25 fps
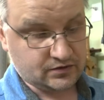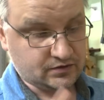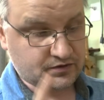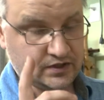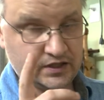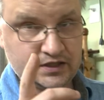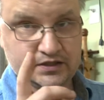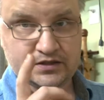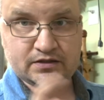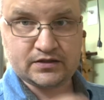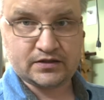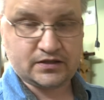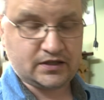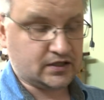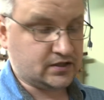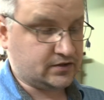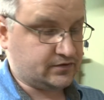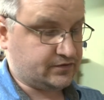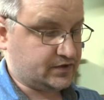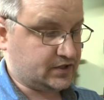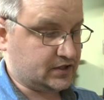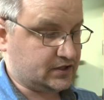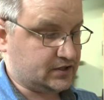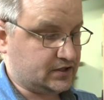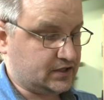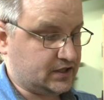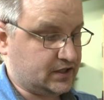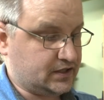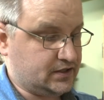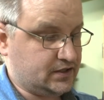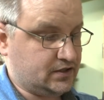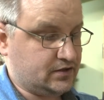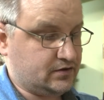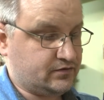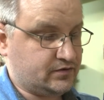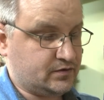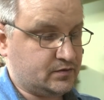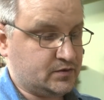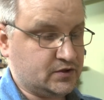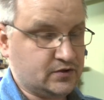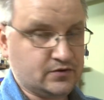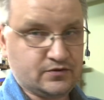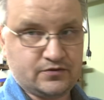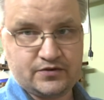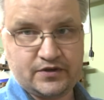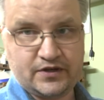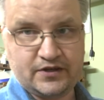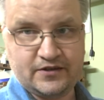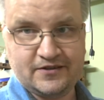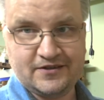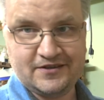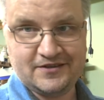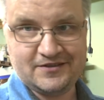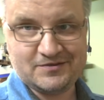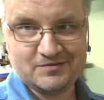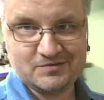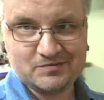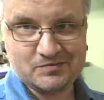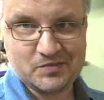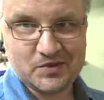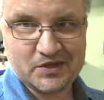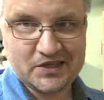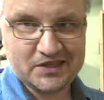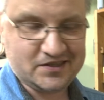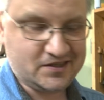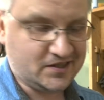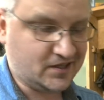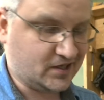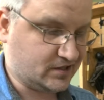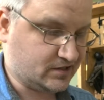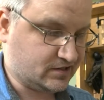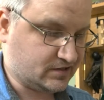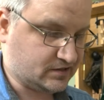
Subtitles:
that kind of got an idea for me to try and blade the other